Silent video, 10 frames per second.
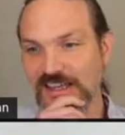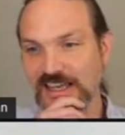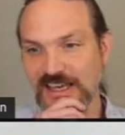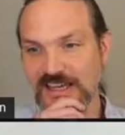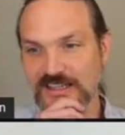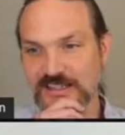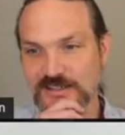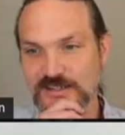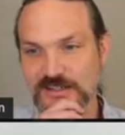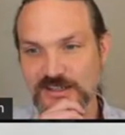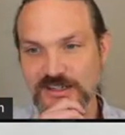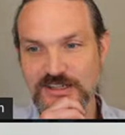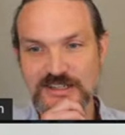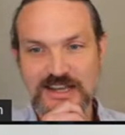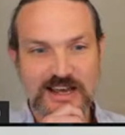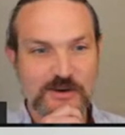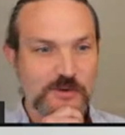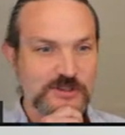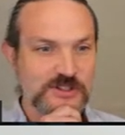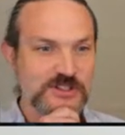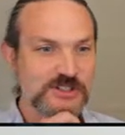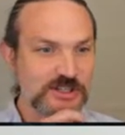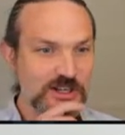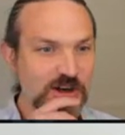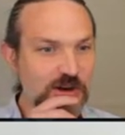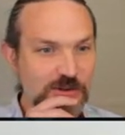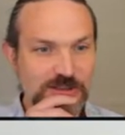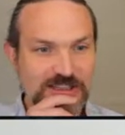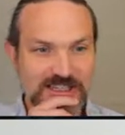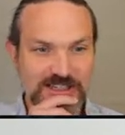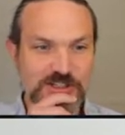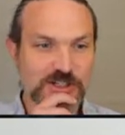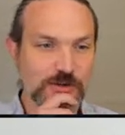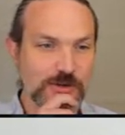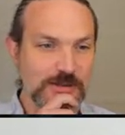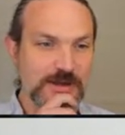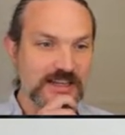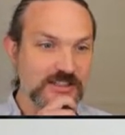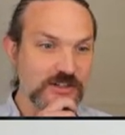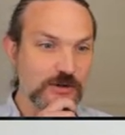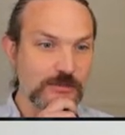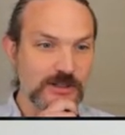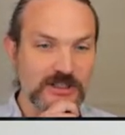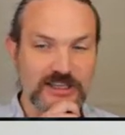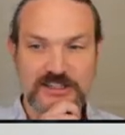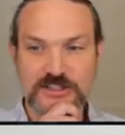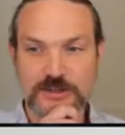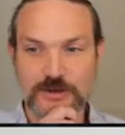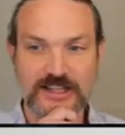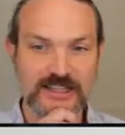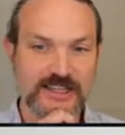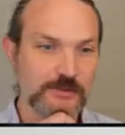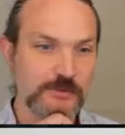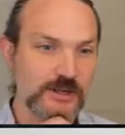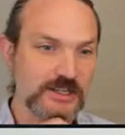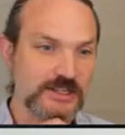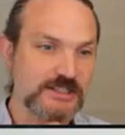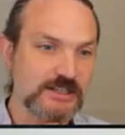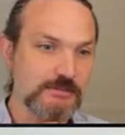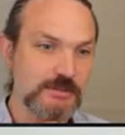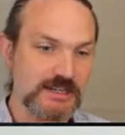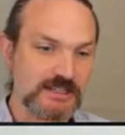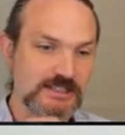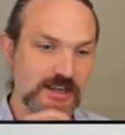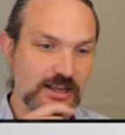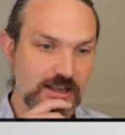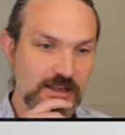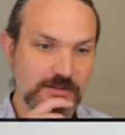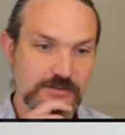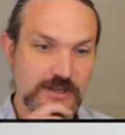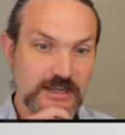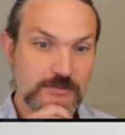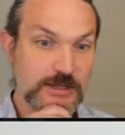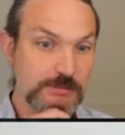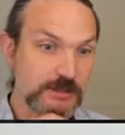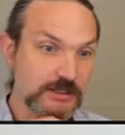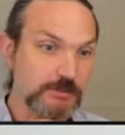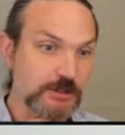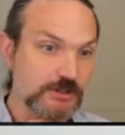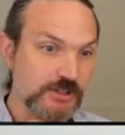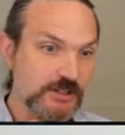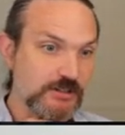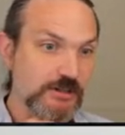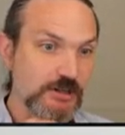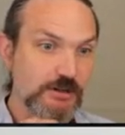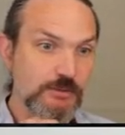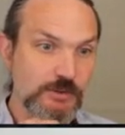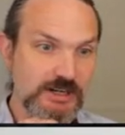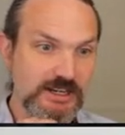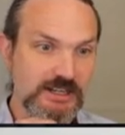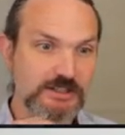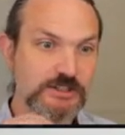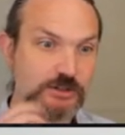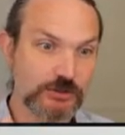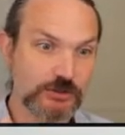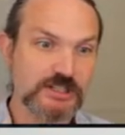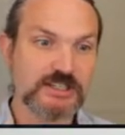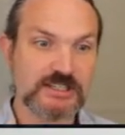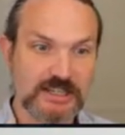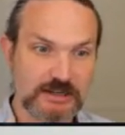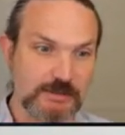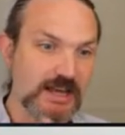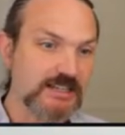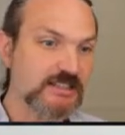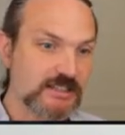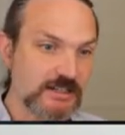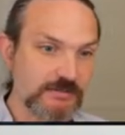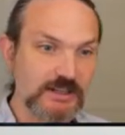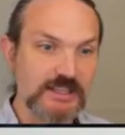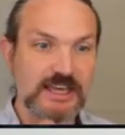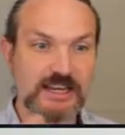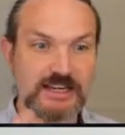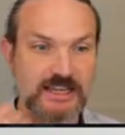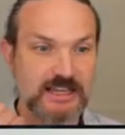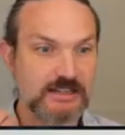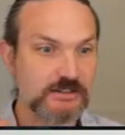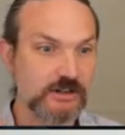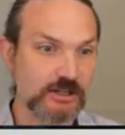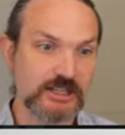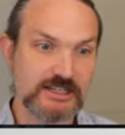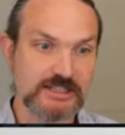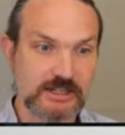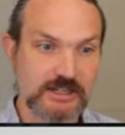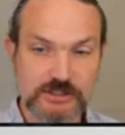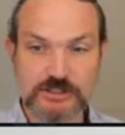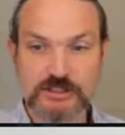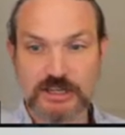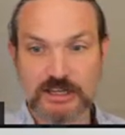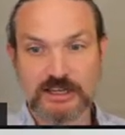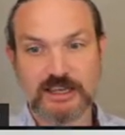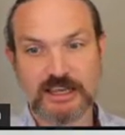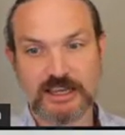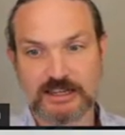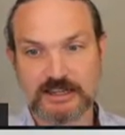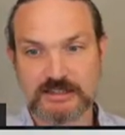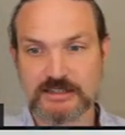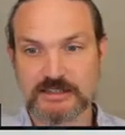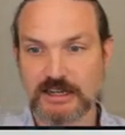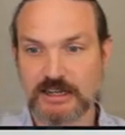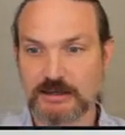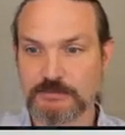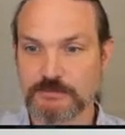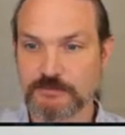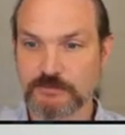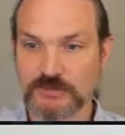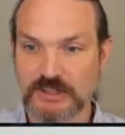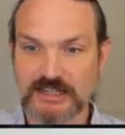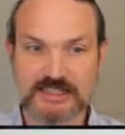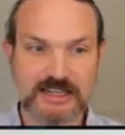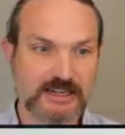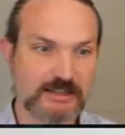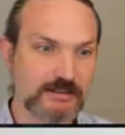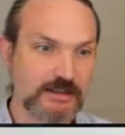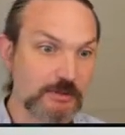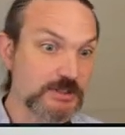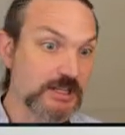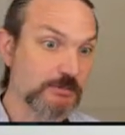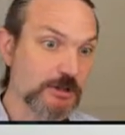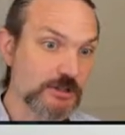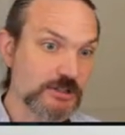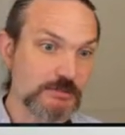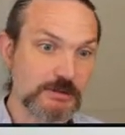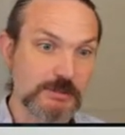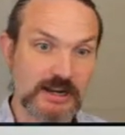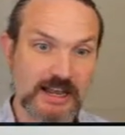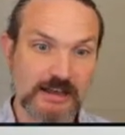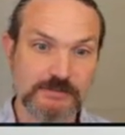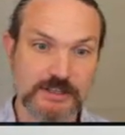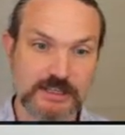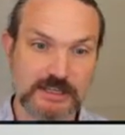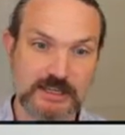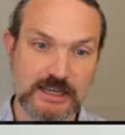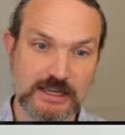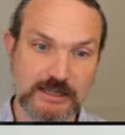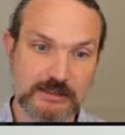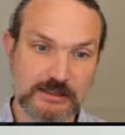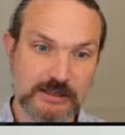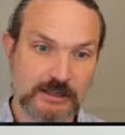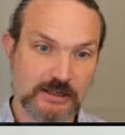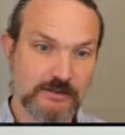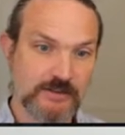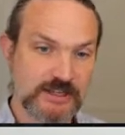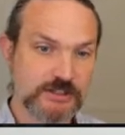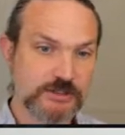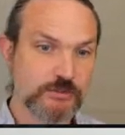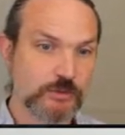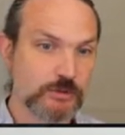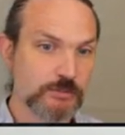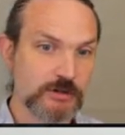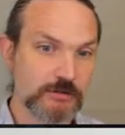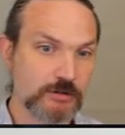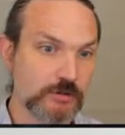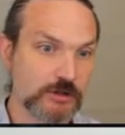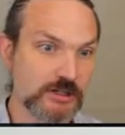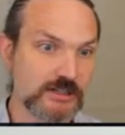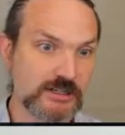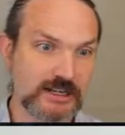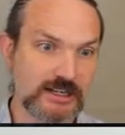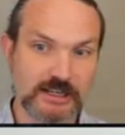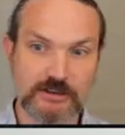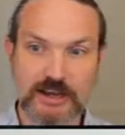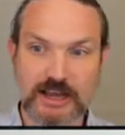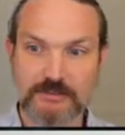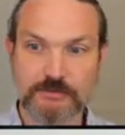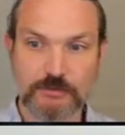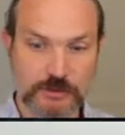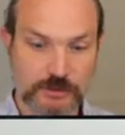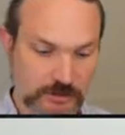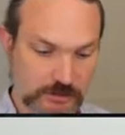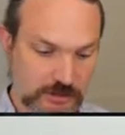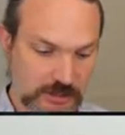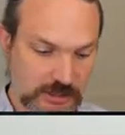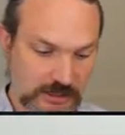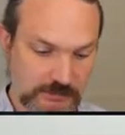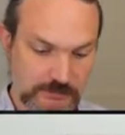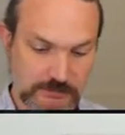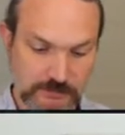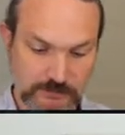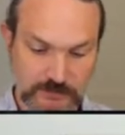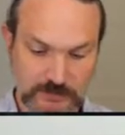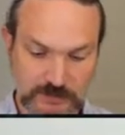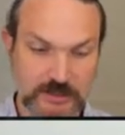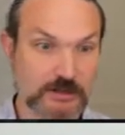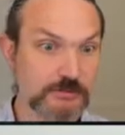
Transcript: and now we're slowly inching our way back to normal. And so LA was a mix of people in person with social distancing and masks and stuff like that and online sessions. And um, I'd say I was there in person, but about half the uh, events were pre-recorded and the other half were um, you